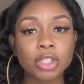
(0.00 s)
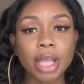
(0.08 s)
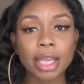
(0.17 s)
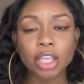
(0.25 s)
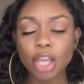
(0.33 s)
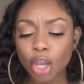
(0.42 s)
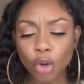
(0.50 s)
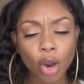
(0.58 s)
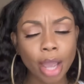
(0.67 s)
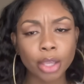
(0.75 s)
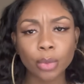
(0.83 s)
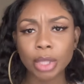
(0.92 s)
She's like, yeah, girl,
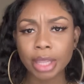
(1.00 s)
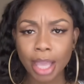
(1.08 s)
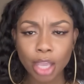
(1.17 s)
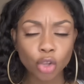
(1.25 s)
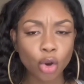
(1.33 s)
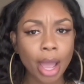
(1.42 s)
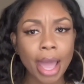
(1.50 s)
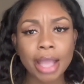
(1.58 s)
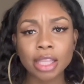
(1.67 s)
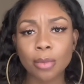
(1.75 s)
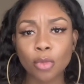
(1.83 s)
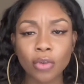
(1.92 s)
I can relate. You know, I
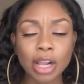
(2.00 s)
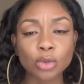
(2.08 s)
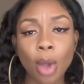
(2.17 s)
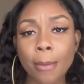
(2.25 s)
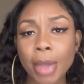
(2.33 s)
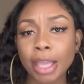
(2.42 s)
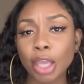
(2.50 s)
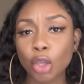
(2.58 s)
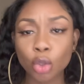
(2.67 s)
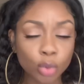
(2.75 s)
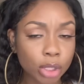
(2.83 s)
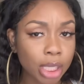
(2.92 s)
had to move. That's why I'm back in
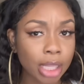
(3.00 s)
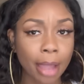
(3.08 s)
Houston.